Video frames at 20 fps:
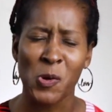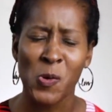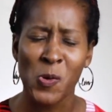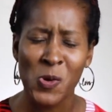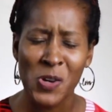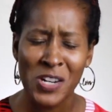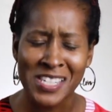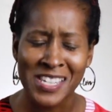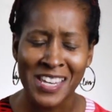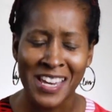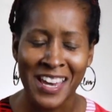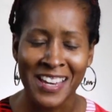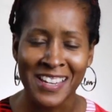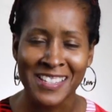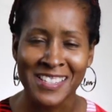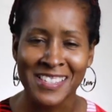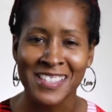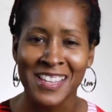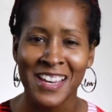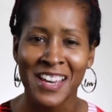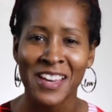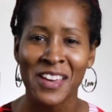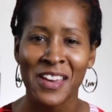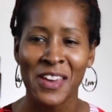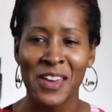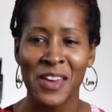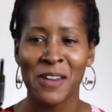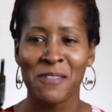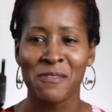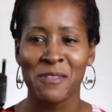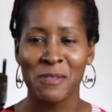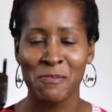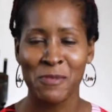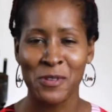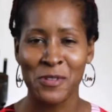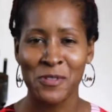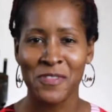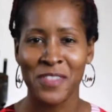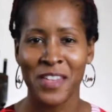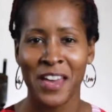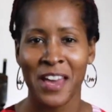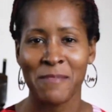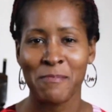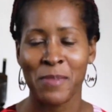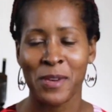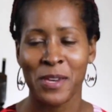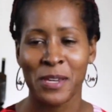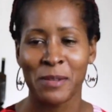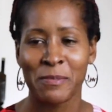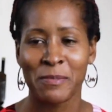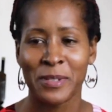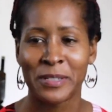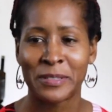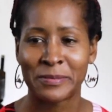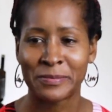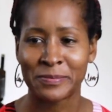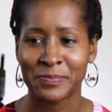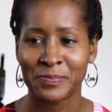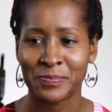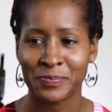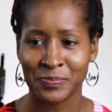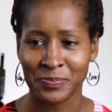cortex and remove that pigment.